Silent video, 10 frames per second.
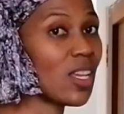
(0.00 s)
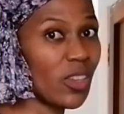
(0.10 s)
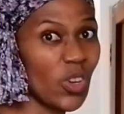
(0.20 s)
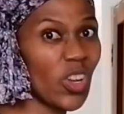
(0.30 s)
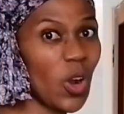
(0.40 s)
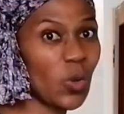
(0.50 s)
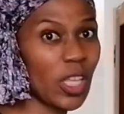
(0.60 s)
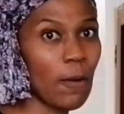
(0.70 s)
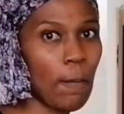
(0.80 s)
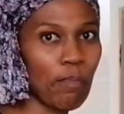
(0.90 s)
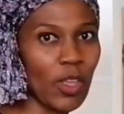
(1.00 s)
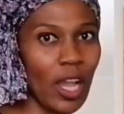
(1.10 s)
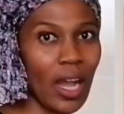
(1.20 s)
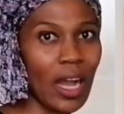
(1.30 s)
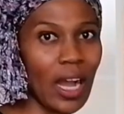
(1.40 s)
You know,
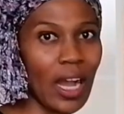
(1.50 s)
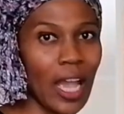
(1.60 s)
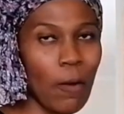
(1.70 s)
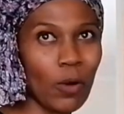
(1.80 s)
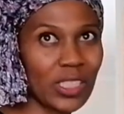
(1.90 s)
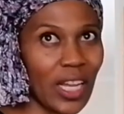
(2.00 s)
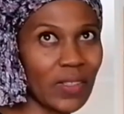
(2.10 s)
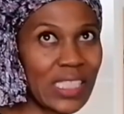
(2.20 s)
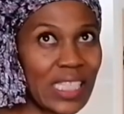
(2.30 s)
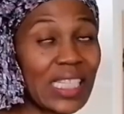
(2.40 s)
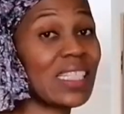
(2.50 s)
a watery tea,